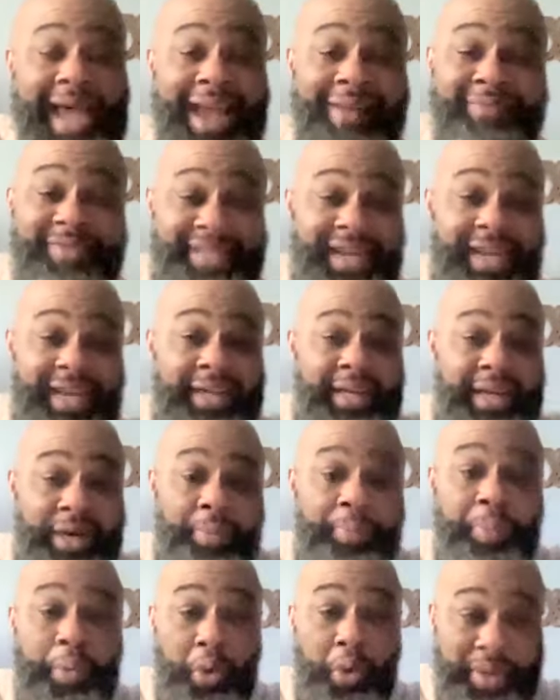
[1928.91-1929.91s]
I've done an
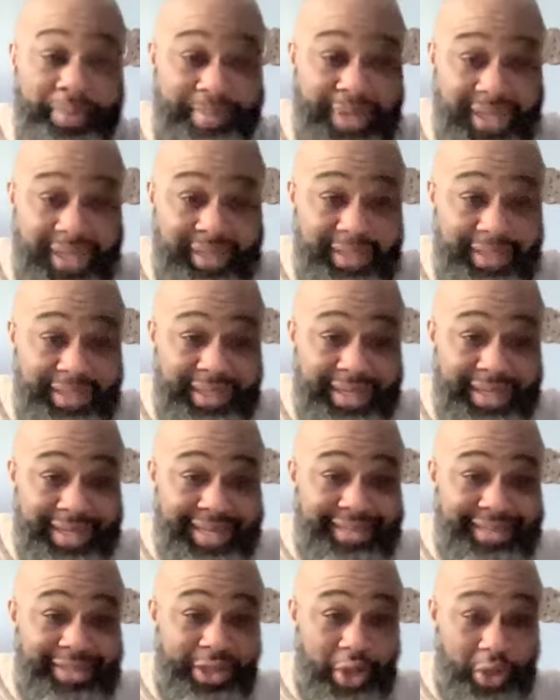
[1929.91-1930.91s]
appointment
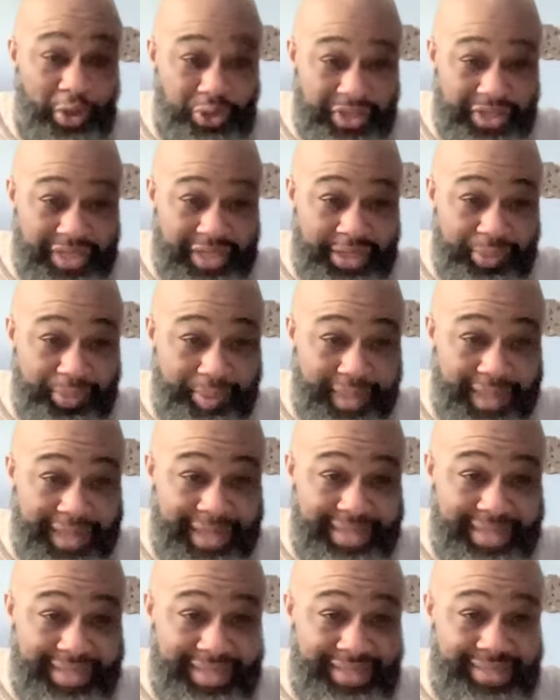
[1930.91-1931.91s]
to go see the
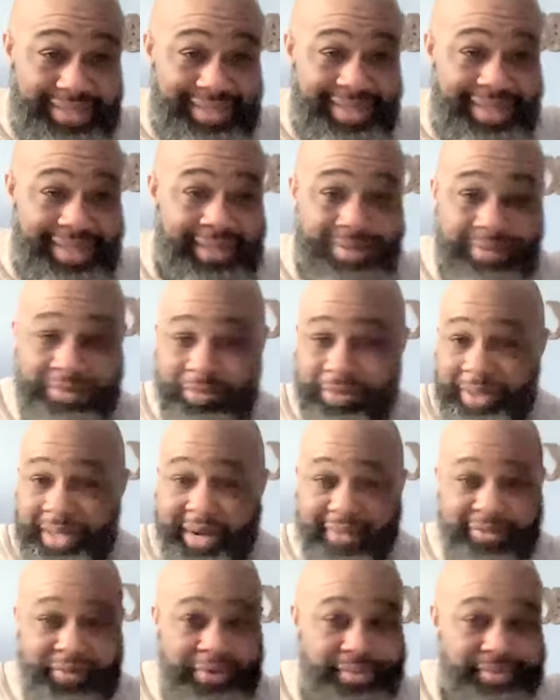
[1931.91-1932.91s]
place in
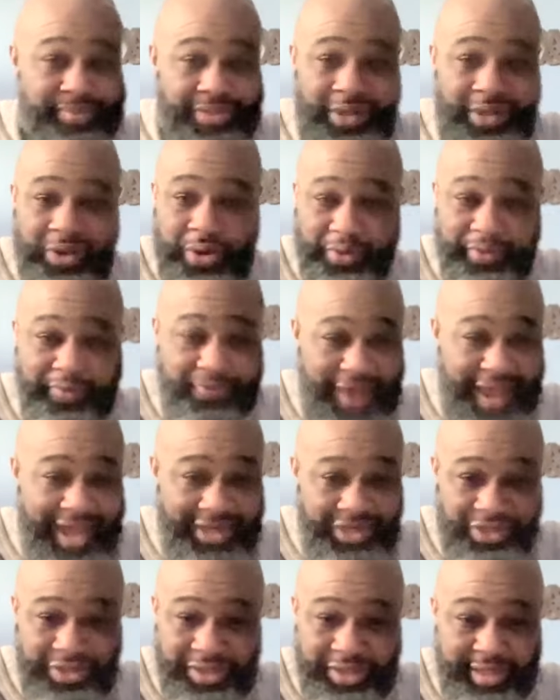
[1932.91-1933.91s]
whatever
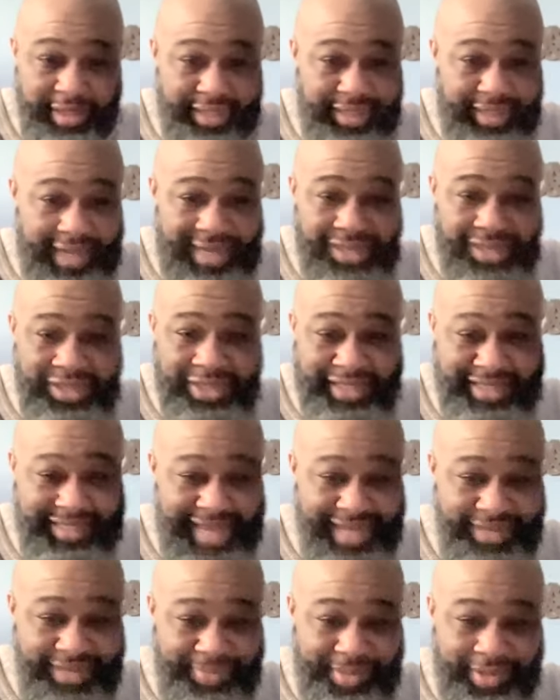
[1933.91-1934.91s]
fashion the agent has
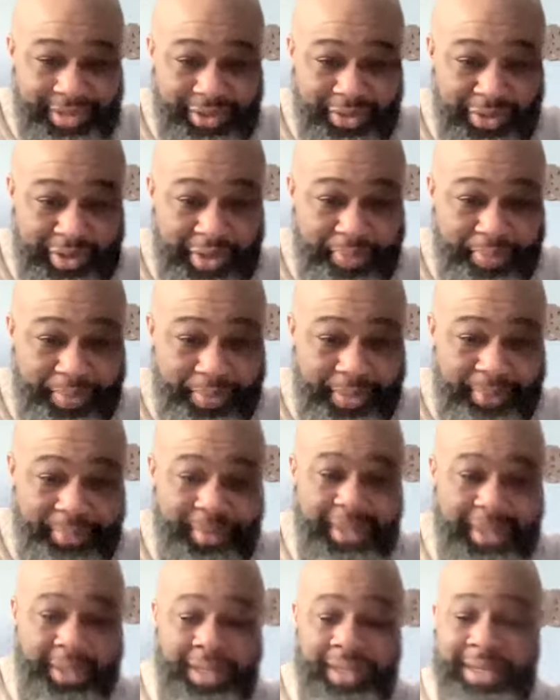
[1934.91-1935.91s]
asked me to do the
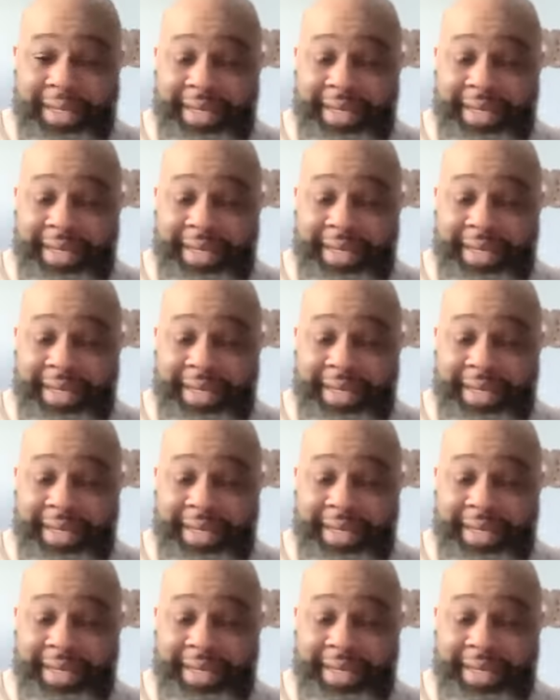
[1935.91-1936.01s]
appointment.